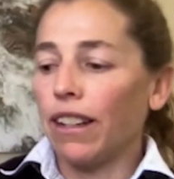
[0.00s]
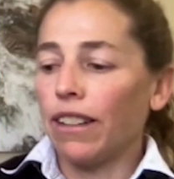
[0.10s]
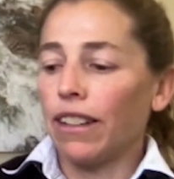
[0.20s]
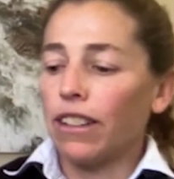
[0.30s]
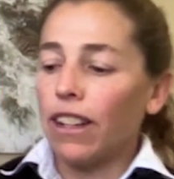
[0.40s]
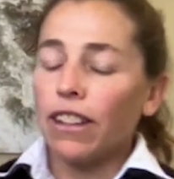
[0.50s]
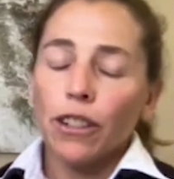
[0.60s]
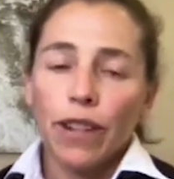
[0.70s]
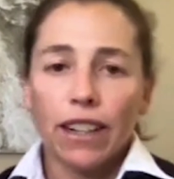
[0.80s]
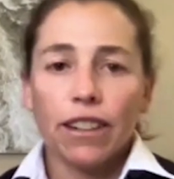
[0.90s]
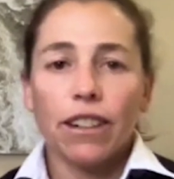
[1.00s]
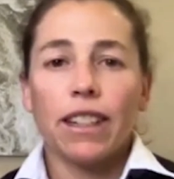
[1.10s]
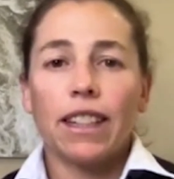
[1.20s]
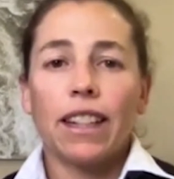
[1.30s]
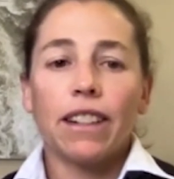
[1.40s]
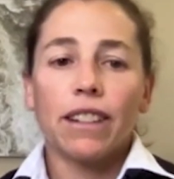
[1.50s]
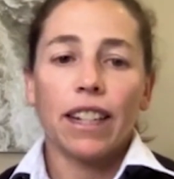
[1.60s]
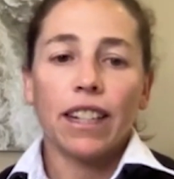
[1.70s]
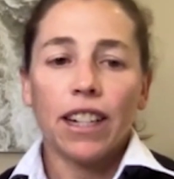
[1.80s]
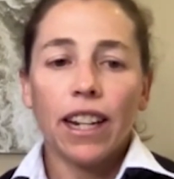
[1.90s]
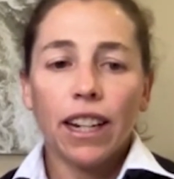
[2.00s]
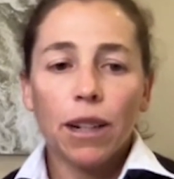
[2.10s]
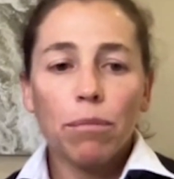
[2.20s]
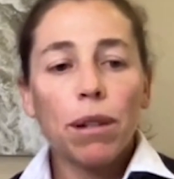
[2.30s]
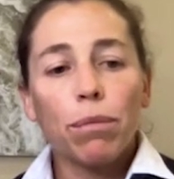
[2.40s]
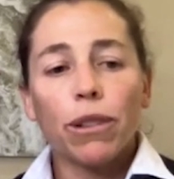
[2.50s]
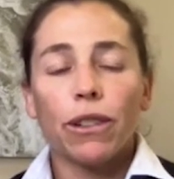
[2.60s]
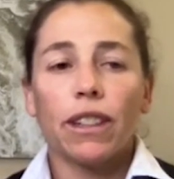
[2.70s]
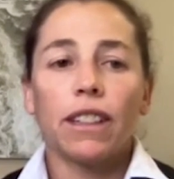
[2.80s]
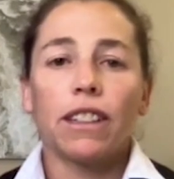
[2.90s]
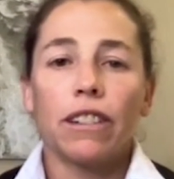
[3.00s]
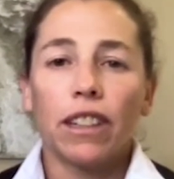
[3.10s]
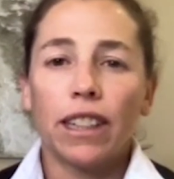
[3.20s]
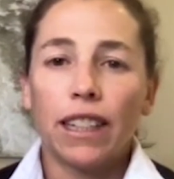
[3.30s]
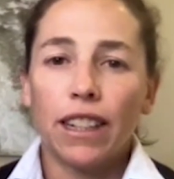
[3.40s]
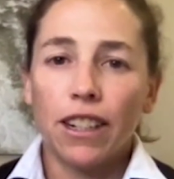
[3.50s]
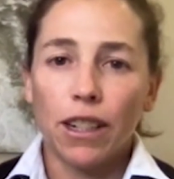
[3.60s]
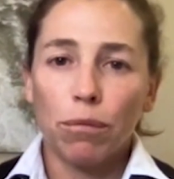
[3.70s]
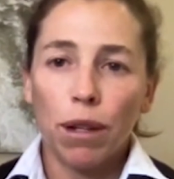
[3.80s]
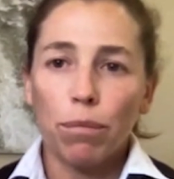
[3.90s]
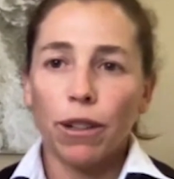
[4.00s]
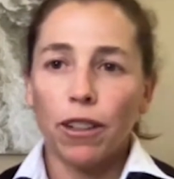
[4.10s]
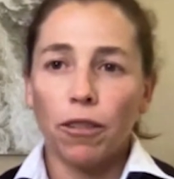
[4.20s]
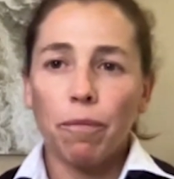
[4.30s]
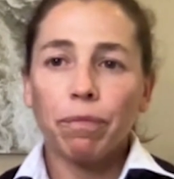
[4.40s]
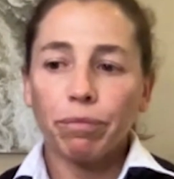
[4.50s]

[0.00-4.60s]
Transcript: there's all those factors. And there's the Ashanika people, who are the local indigenous people,